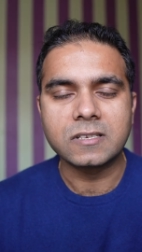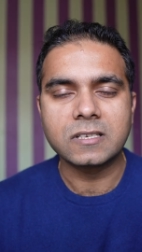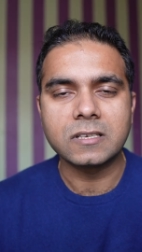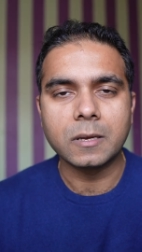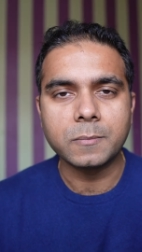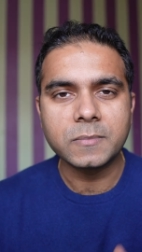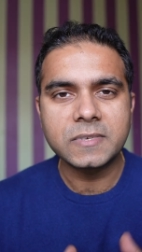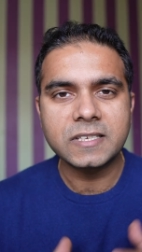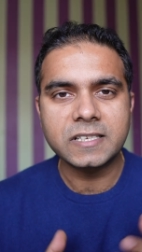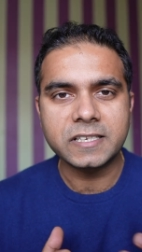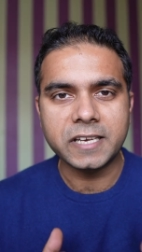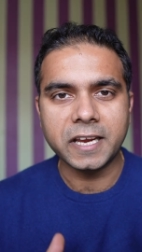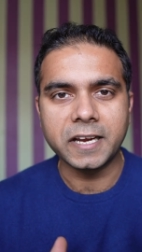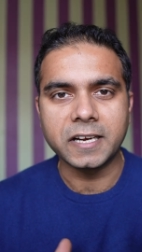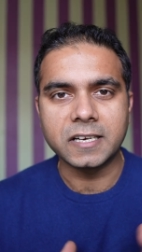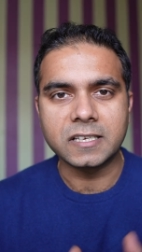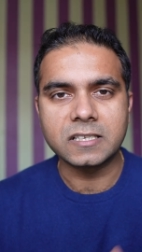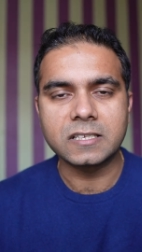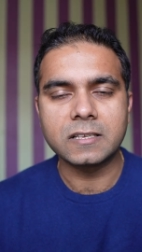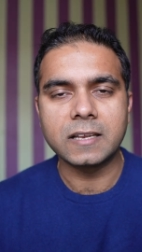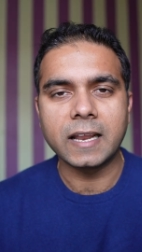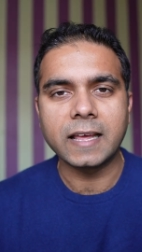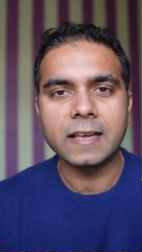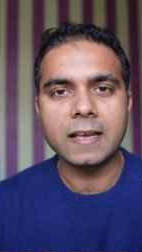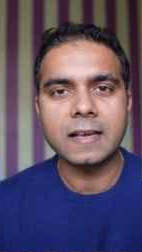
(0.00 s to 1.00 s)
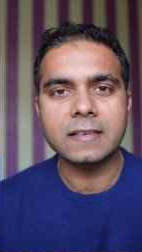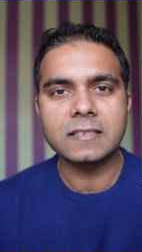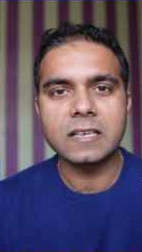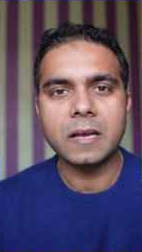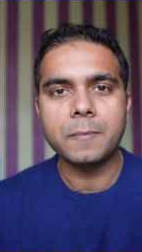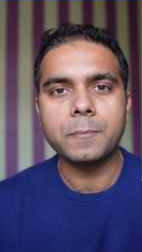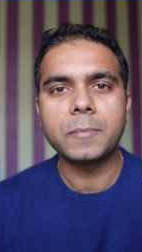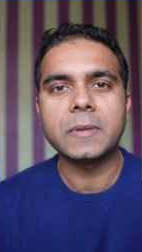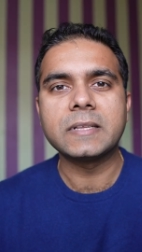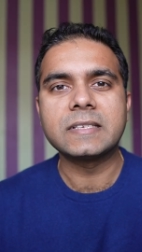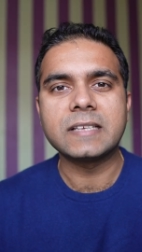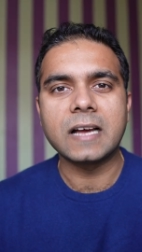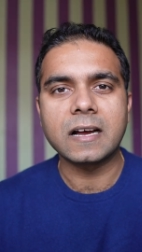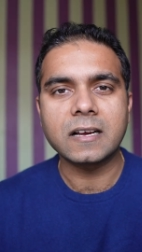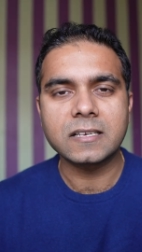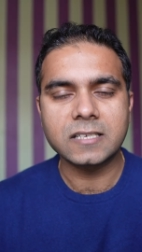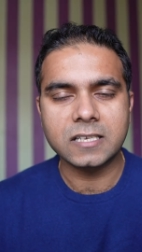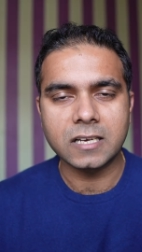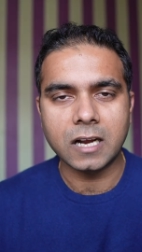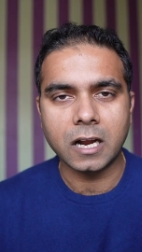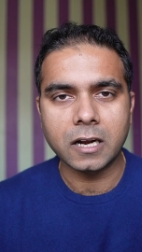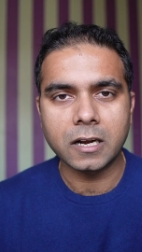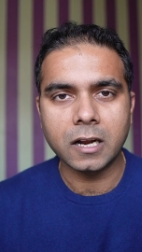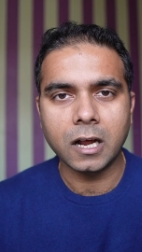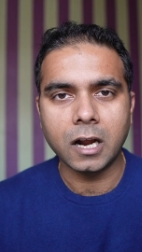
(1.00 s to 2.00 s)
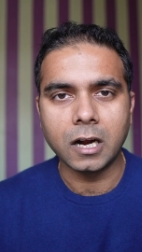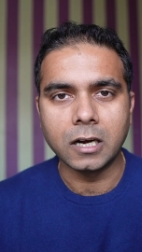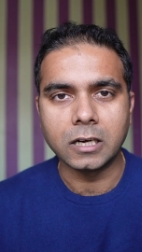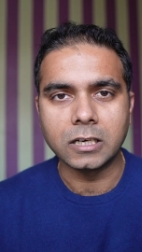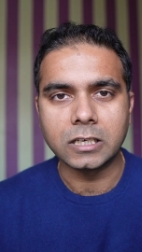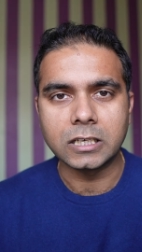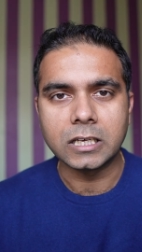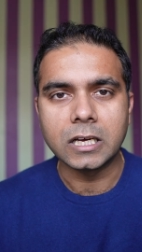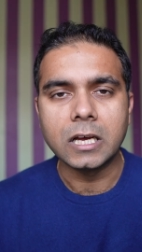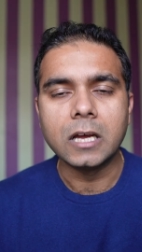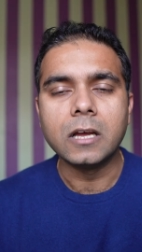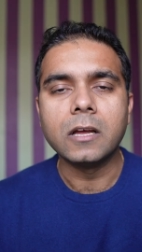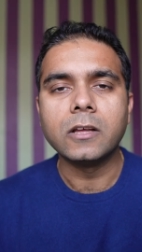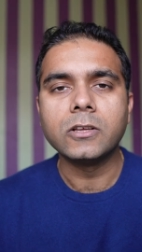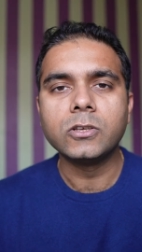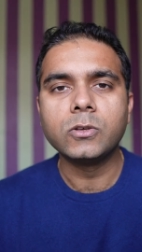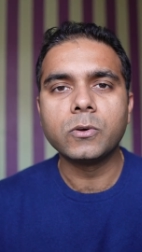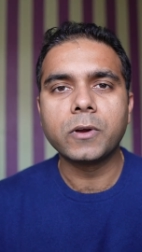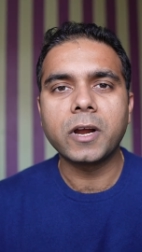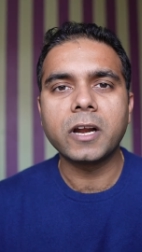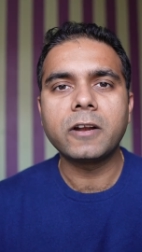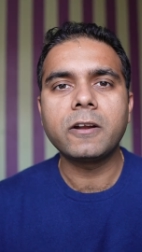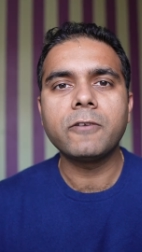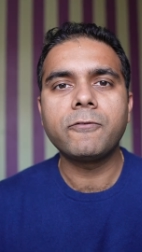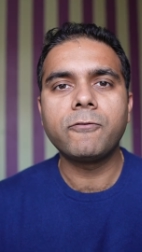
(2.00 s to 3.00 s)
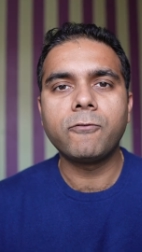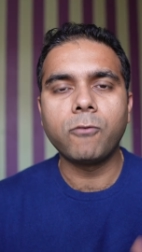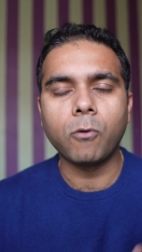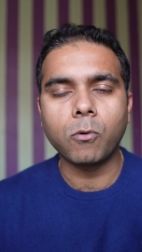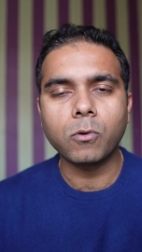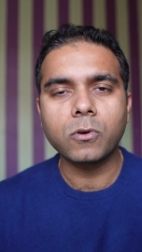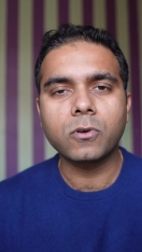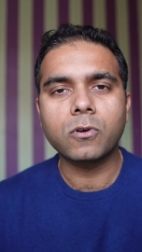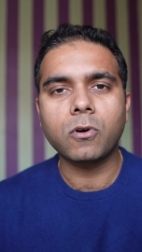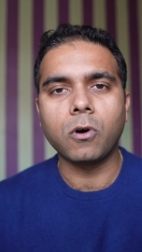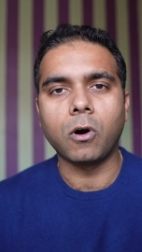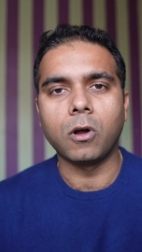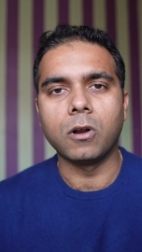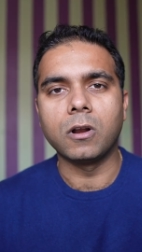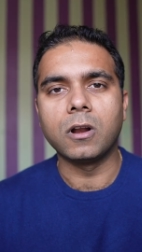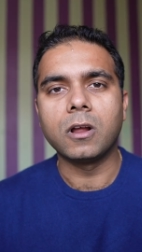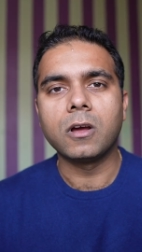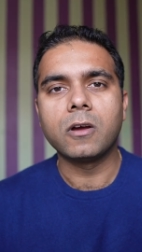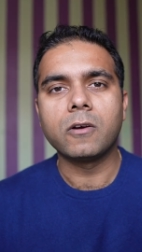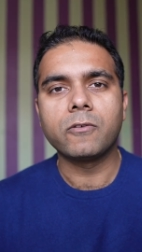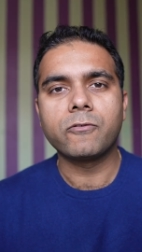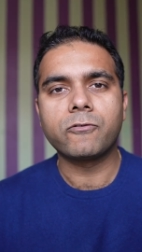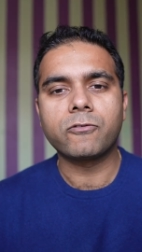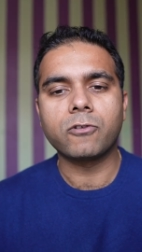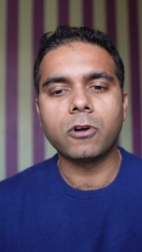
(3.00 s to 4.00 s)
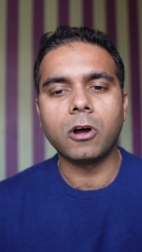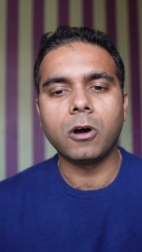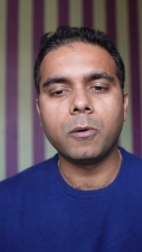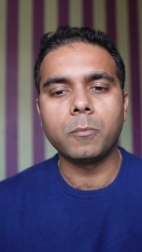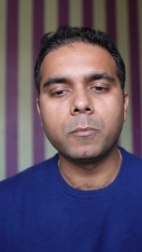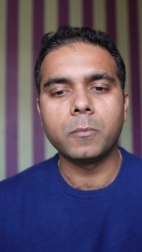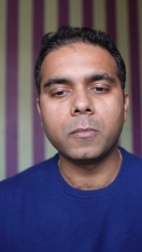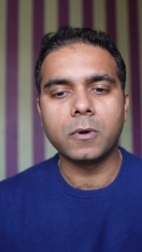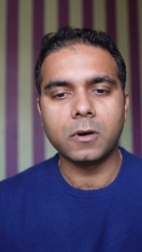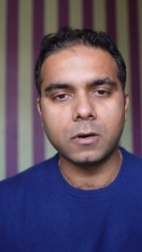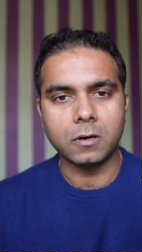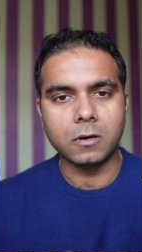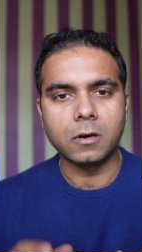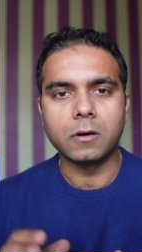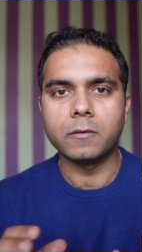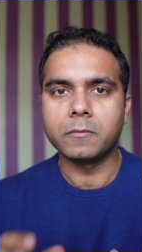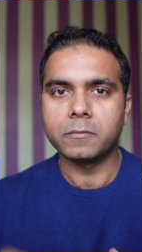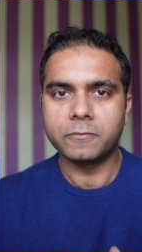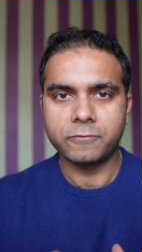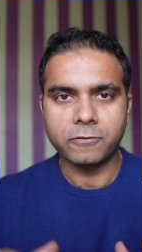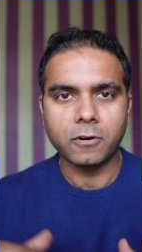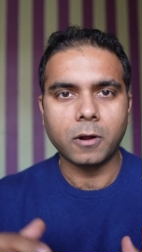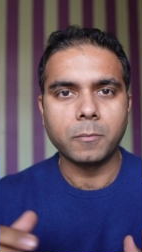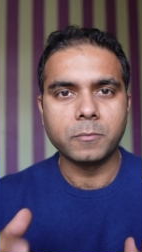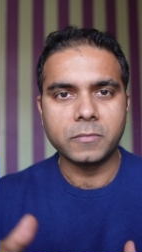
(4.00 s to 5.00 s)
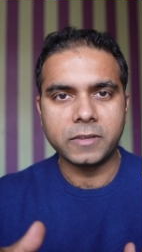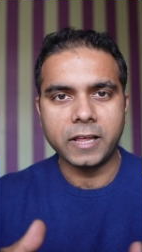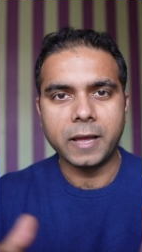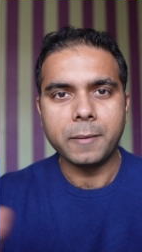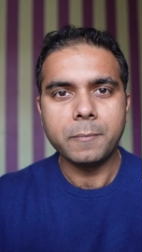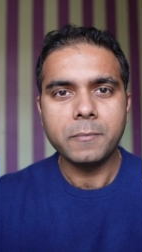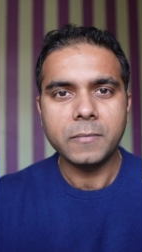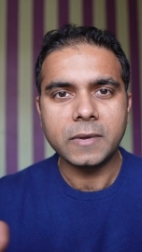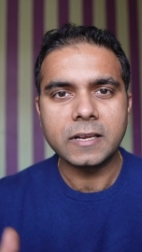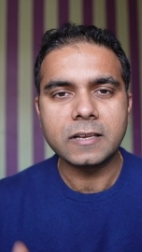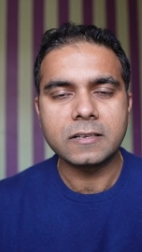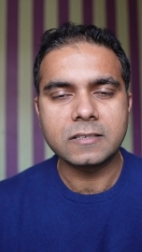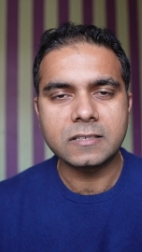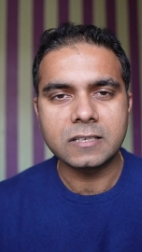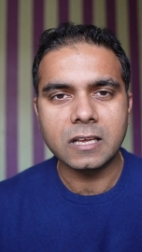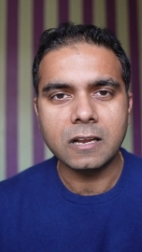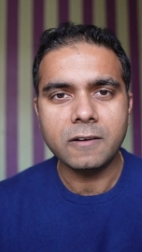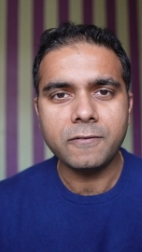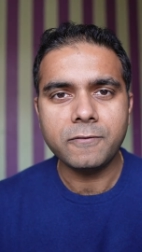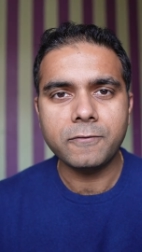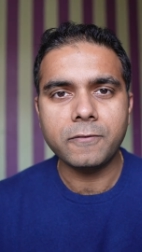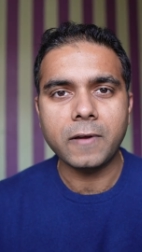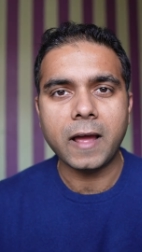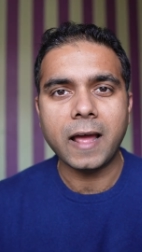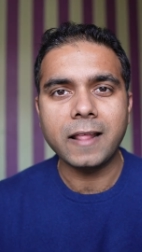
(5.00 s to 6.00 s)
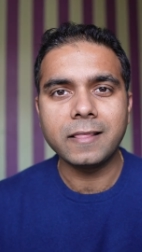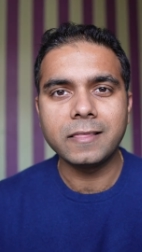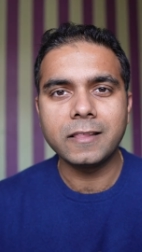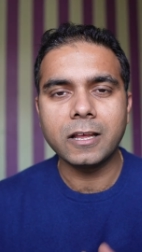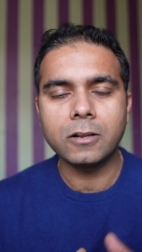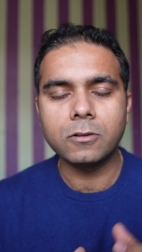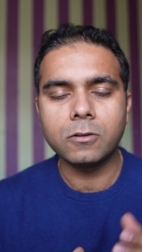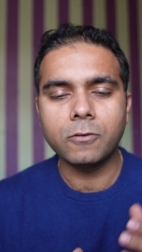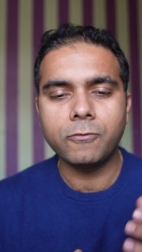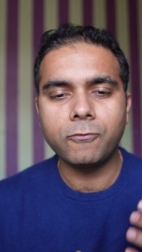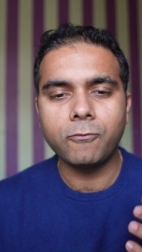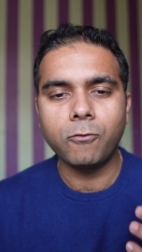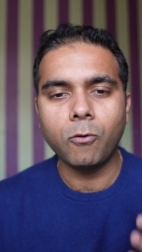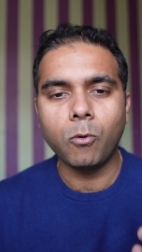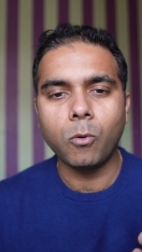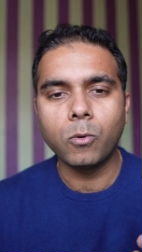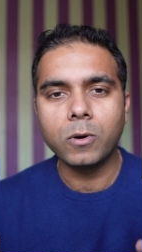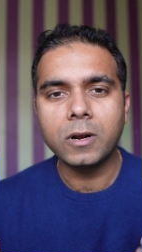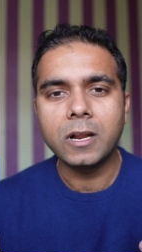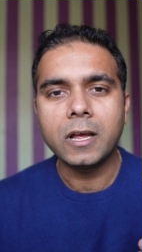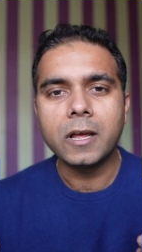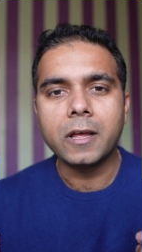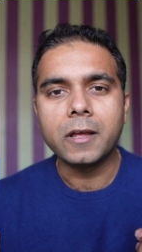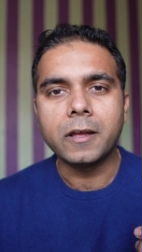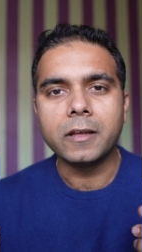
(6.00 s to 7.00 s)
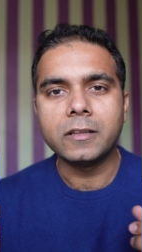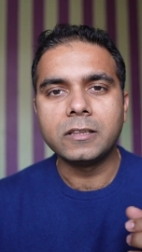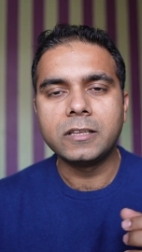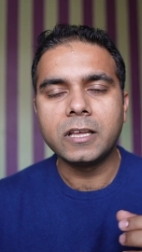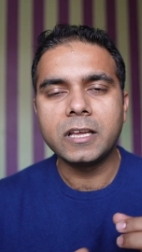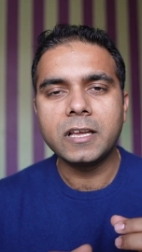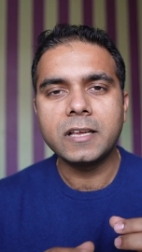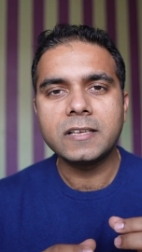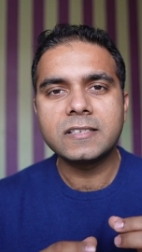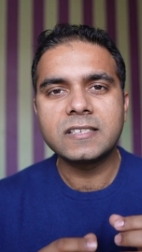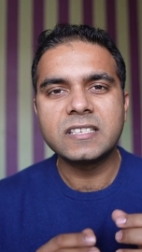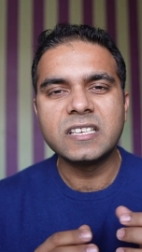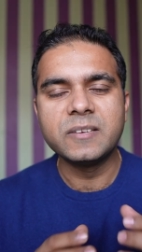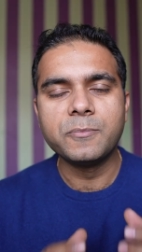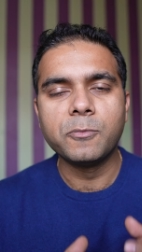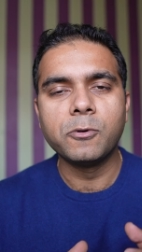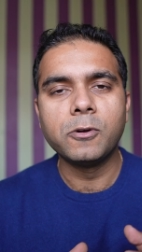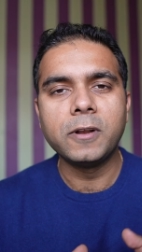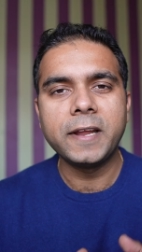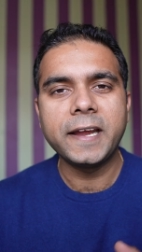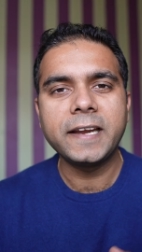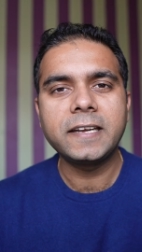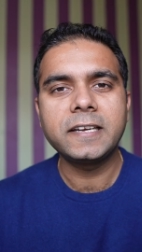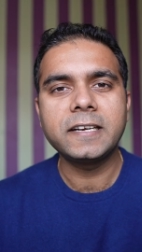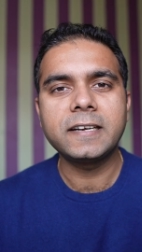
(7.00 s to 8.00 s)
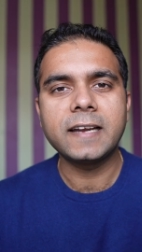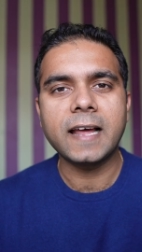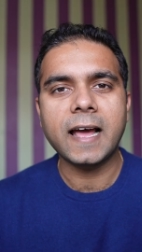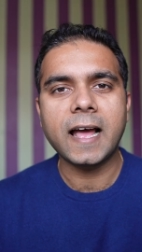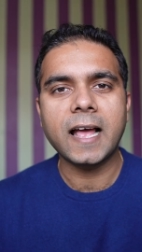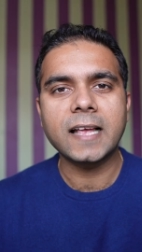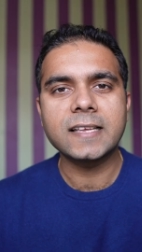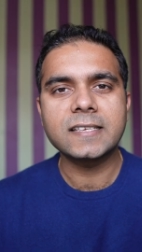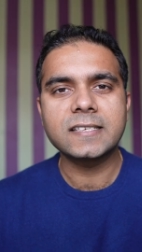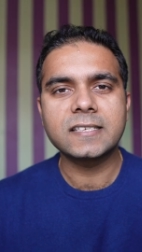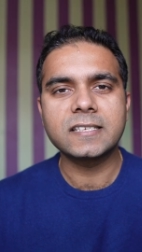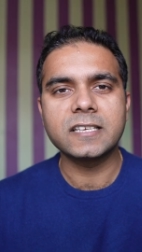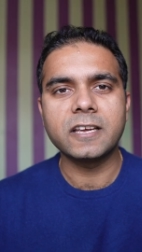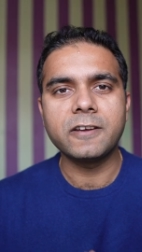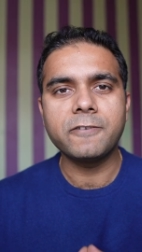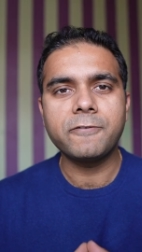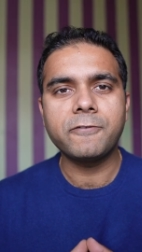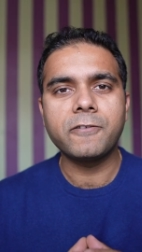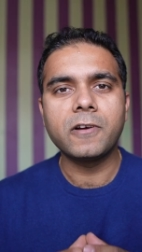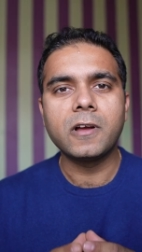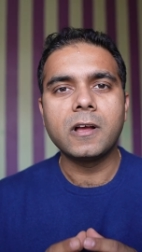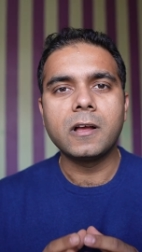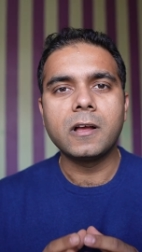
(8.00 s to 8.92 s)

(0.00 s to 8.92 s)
Some states, like example Sachsen-Anhalt, you get a phone call from them itself, and then the phone, they simulate it as if